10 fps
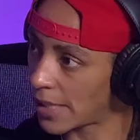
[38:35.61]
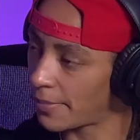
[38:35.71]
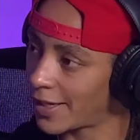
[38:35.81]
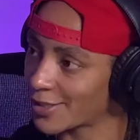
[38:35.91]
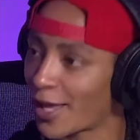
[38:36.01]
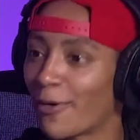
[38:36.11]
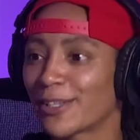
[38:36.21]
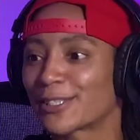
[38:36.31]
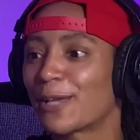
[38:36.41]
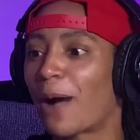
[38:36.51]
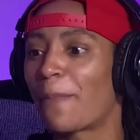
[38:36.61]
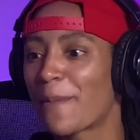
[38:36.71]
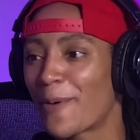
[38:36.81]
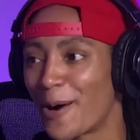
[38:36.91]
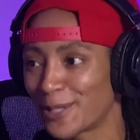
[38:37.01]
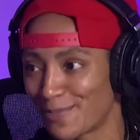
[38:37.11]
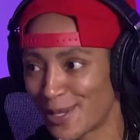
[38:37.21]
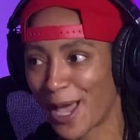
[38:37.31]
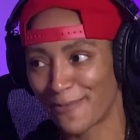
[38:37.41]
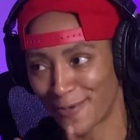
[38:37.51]
that much? Now I see why people only
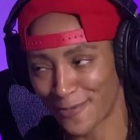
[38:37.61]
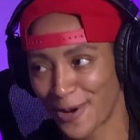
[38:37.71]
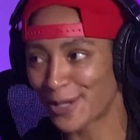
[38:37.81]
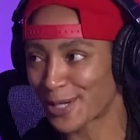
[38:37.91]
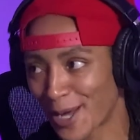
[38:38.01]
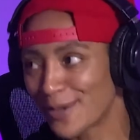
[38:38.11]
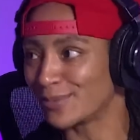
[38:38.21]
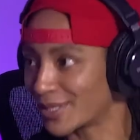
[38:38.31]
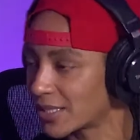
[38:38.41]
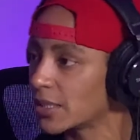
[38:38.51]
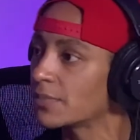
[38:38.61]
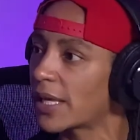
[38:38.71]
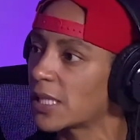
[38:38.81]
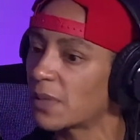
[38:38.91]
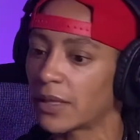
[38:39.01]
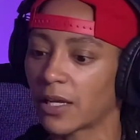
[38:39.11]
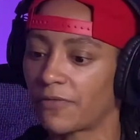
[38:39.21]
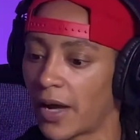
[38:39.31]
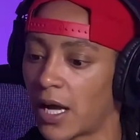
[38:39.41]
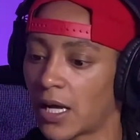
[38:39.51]
be having one coat. Because them things be like
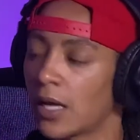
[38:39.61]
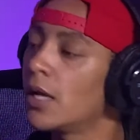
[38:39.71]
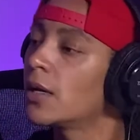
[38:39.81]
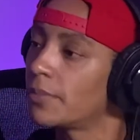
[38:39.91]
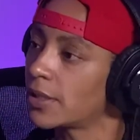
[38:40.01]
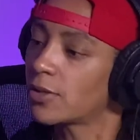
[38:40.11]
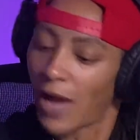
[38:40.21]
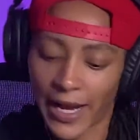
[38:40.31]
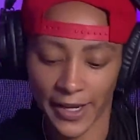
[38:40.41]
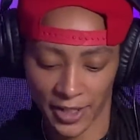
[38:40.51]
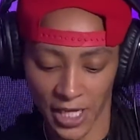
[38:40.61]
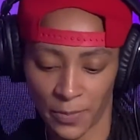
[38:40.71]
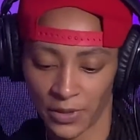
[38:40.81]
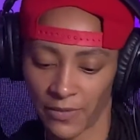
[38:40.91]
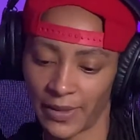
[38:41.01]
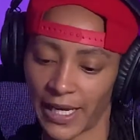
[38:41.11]
$5. But you know, I got a couple of them.